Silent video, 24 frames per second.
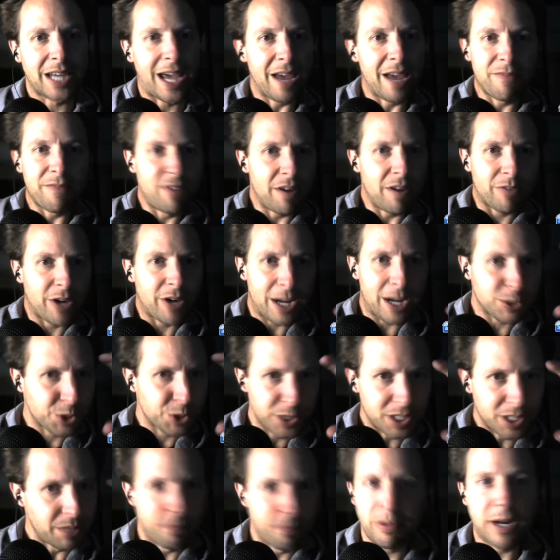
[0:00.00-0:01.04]
I've never
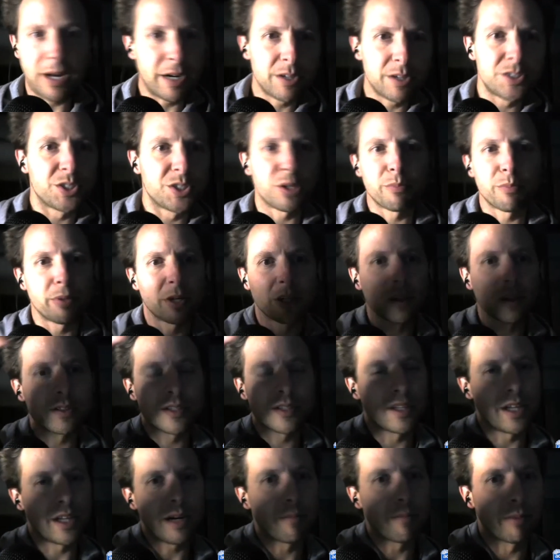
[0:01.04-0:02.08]
actually compared your burger
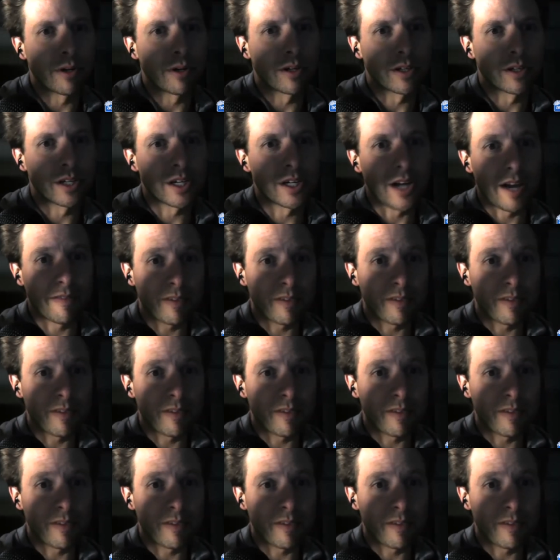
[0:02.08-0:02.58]
to their burger.